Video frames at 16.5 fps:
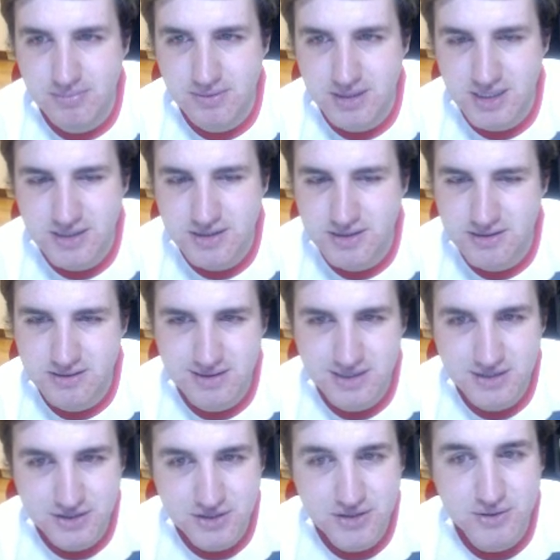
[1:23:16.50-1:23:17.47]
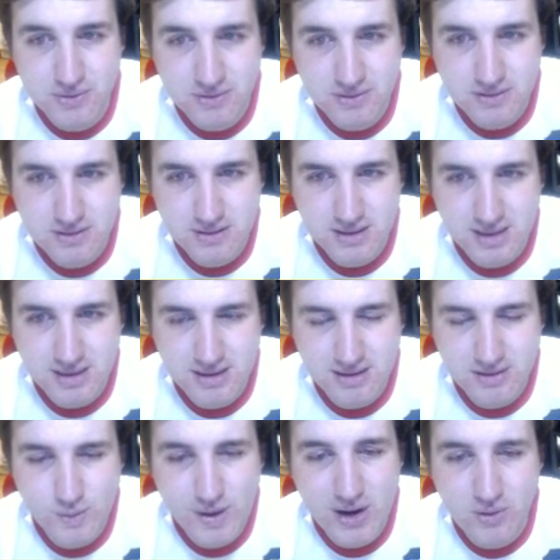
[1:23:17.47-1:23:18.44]
You, you do.
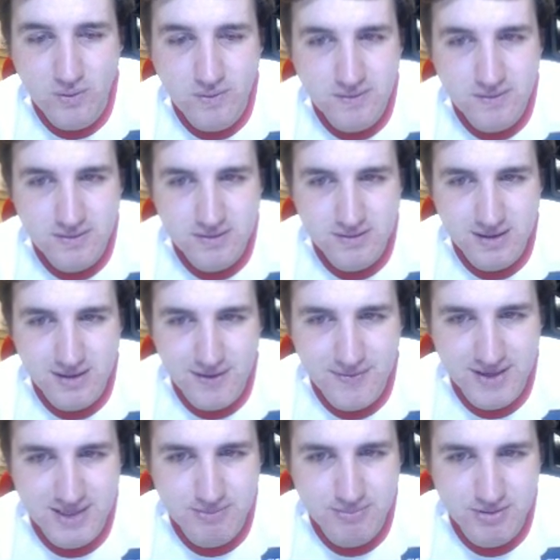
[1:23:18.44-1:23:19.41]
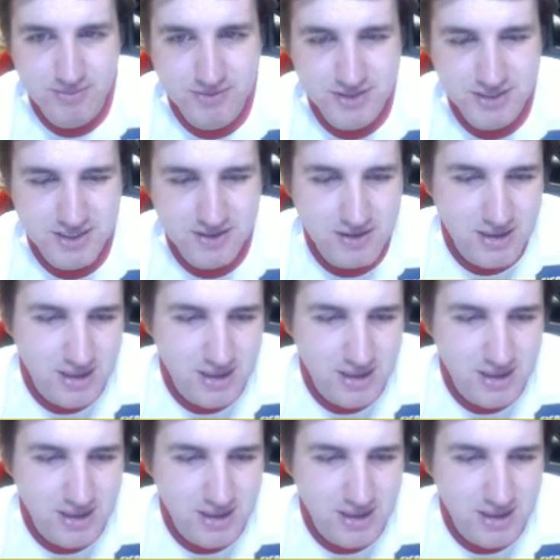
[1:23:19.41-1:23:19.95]
Well, I think you pretty much do.